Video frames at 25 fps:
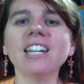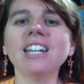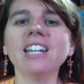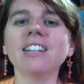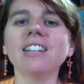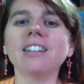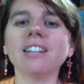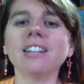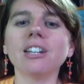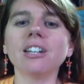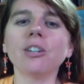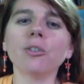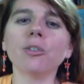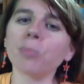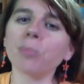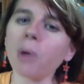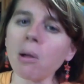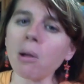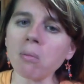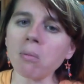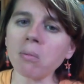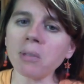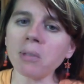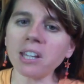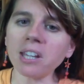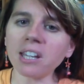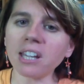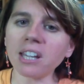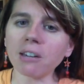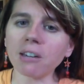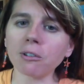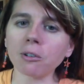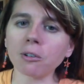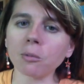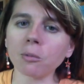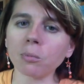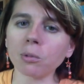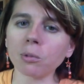then you've probably
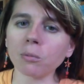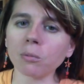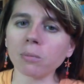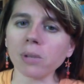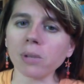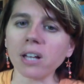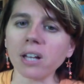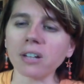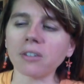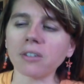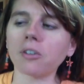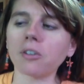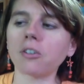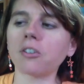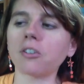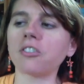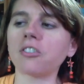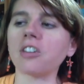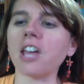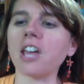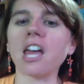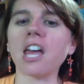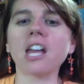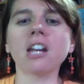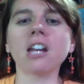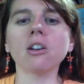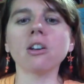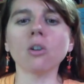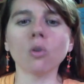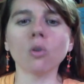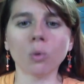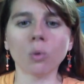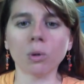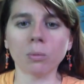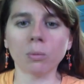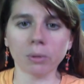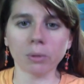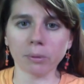encountered book bloggers and know
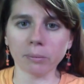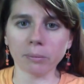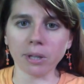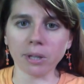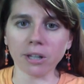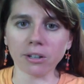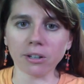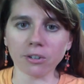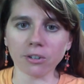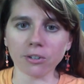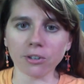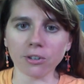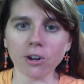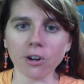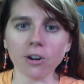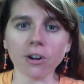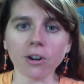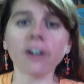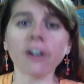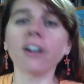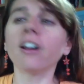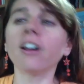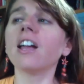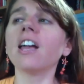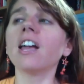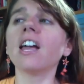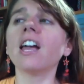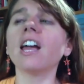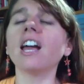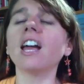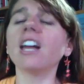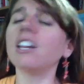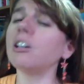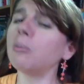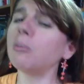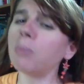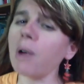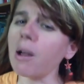what book bloggers are.
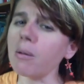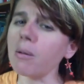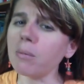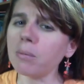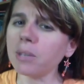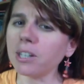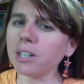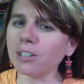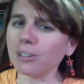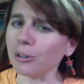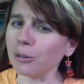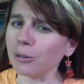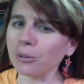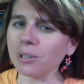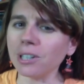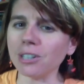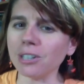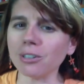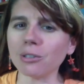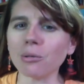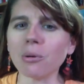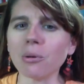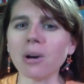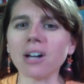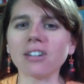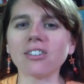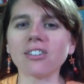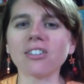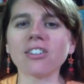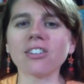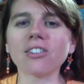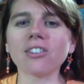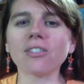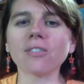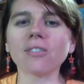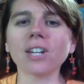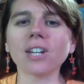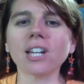And you probably don't need to watch
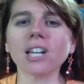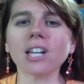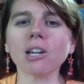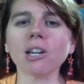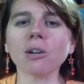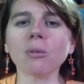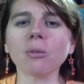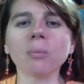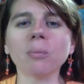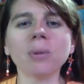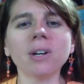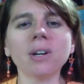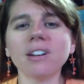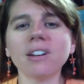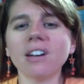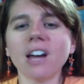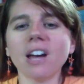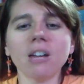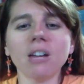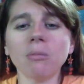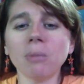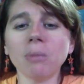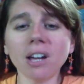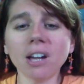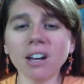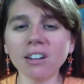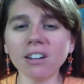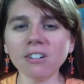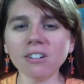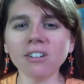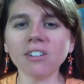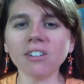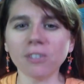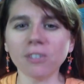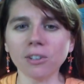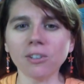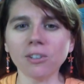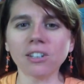this video, but I'd be
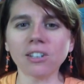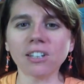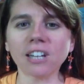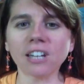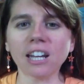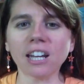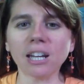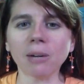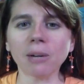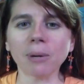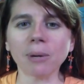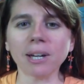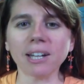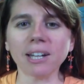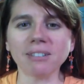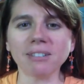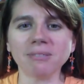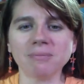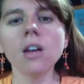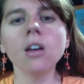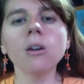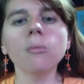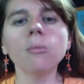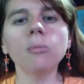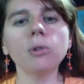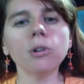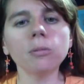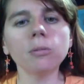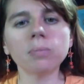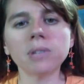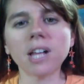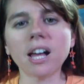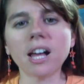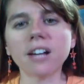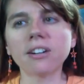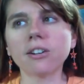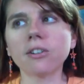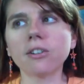honored if you did anyway. Book
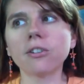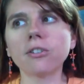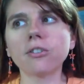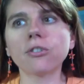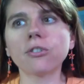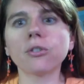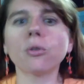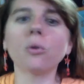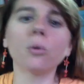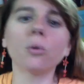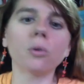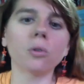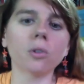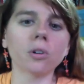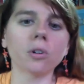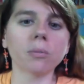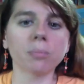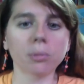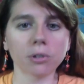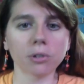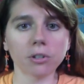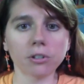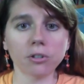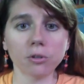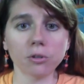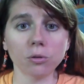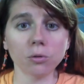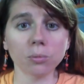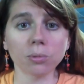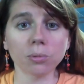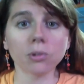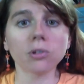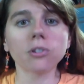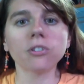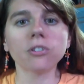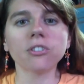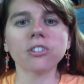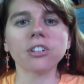bloggers, or
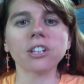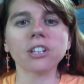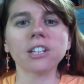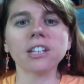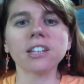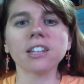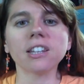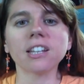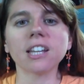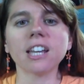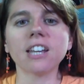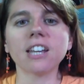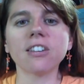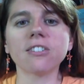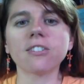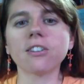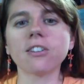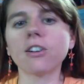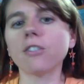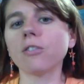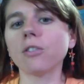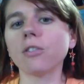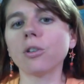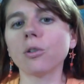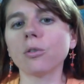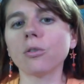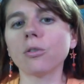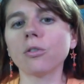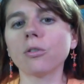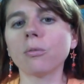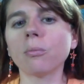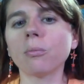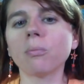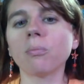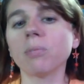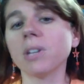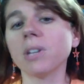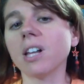booktubers in the case of
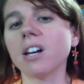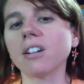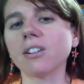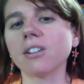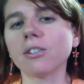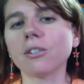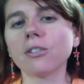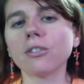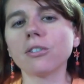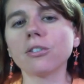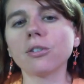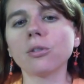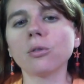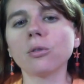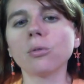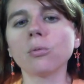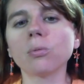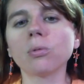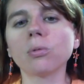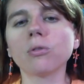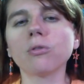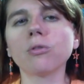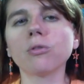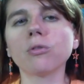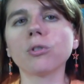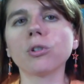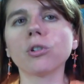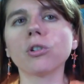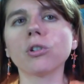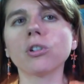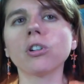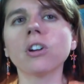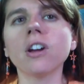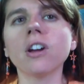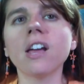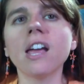those bloggers who prefer